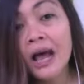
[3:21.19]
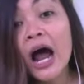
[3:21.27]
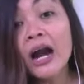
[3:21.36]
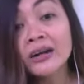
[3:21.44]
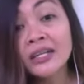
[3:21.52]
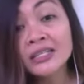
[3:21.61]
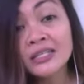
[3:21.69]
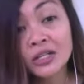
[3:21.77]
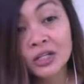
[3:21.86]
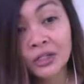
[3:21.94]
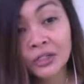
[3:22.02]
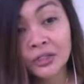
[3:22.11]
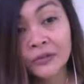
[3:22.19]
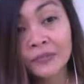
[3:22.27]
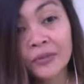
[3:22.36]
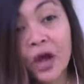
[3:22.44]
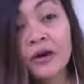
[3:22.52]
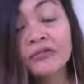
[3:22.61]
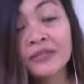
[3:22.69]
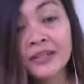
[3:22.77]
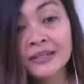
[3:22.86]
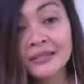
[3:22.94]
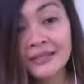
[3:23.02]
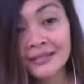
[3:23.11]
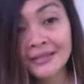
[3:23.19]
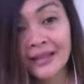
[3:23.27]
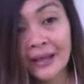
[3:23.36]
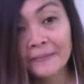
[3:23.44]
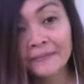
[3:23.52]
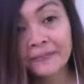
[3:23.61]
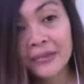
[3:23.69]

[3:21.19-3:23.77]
a reseller of this system.